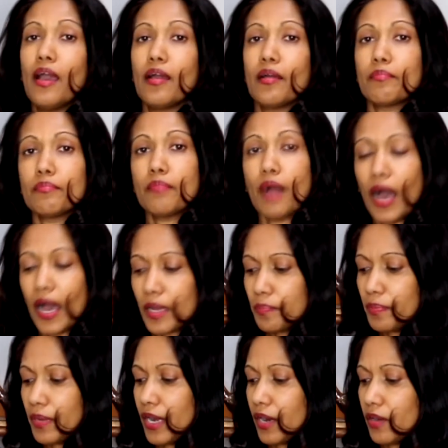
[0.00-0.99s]
my
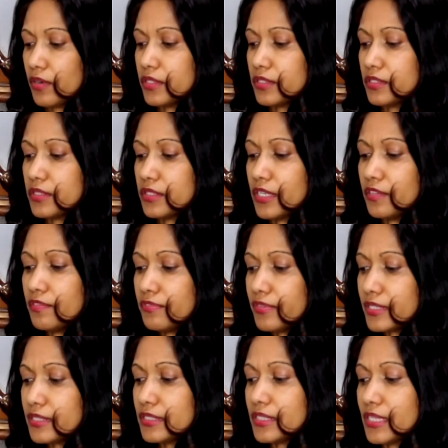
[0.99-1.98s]
parents
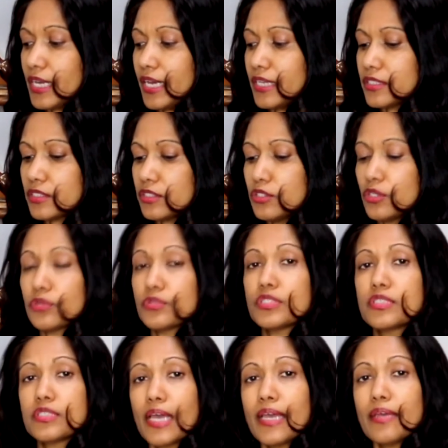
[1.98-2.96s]
investigated those
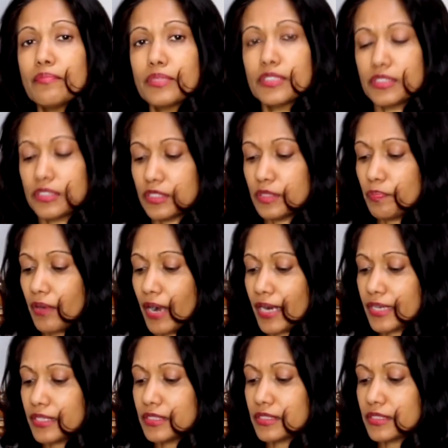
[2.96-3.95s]
same business
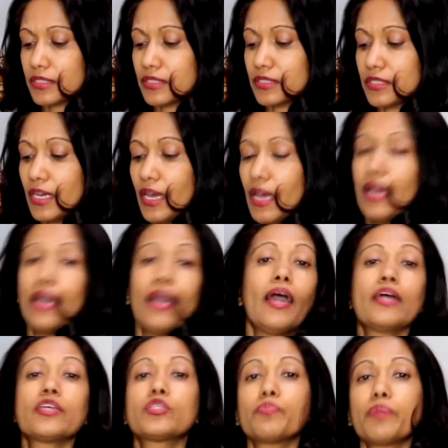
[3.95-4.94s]
practices,
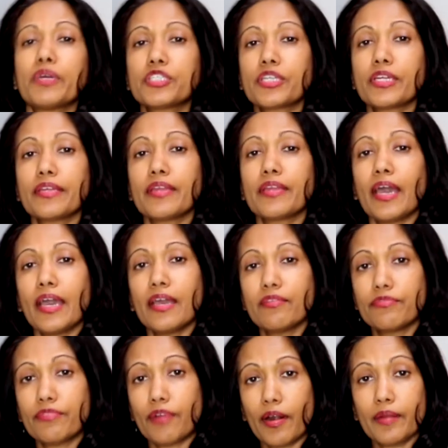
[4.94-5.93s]
especially their
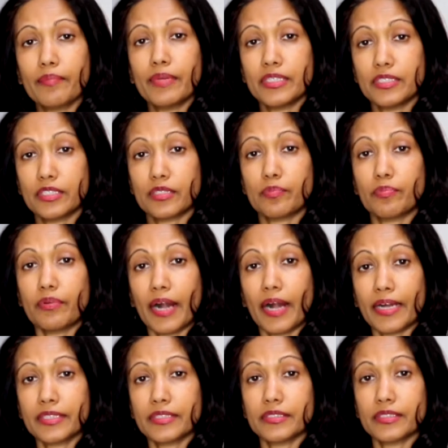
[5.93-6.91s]
environmental
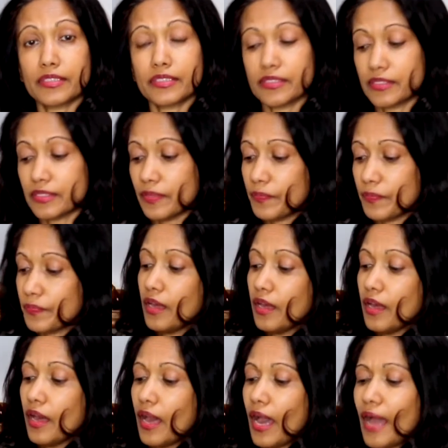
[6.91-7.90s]
practices.
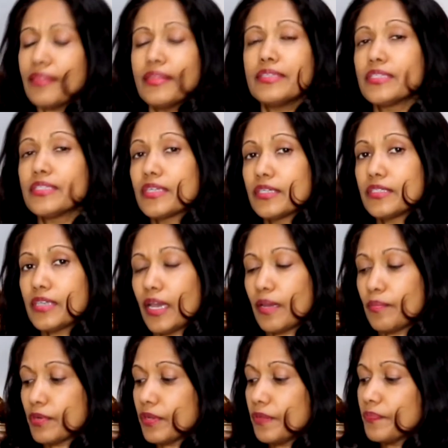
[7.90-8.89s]
At the dinner
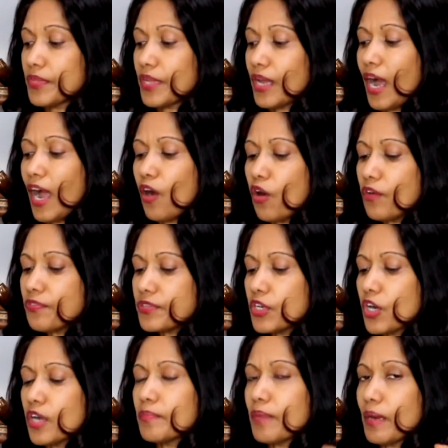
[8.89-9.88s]
table, I often
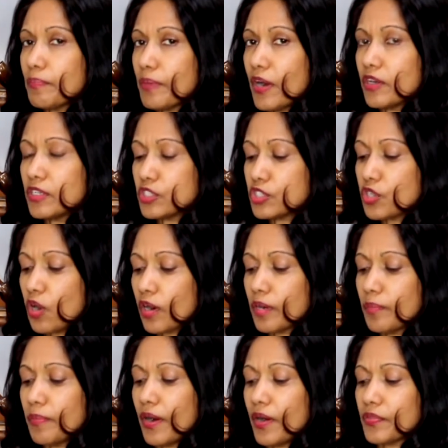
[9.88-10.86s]
heard my parents talk
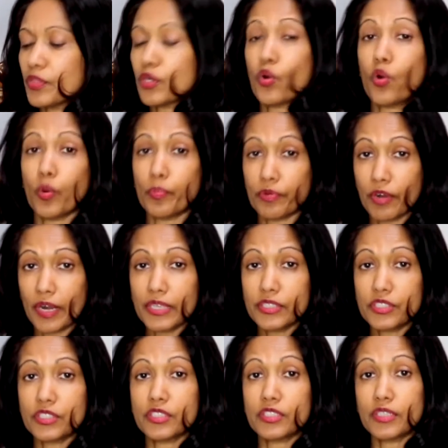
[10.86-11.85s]
about the
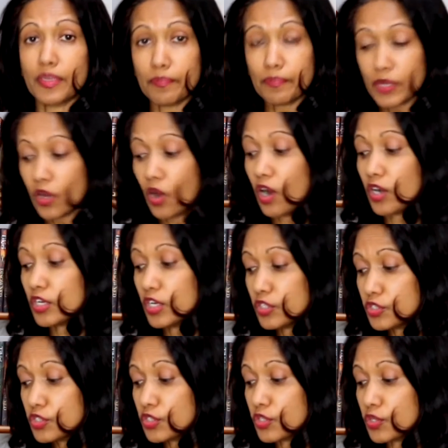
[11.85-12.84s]
corporations that belong
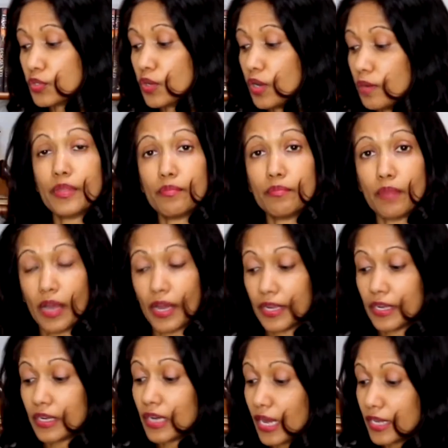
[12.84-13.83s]
to my
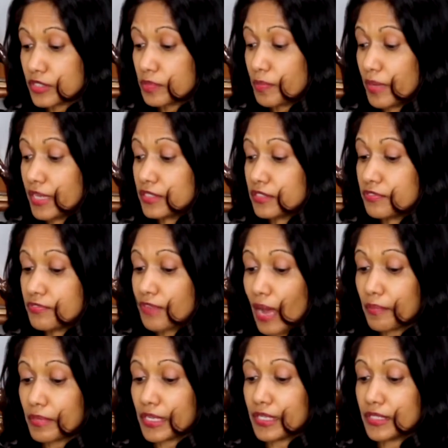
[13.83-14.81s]
classmates'
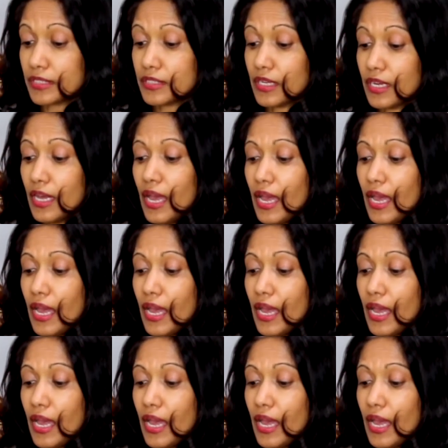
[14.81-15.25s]
families,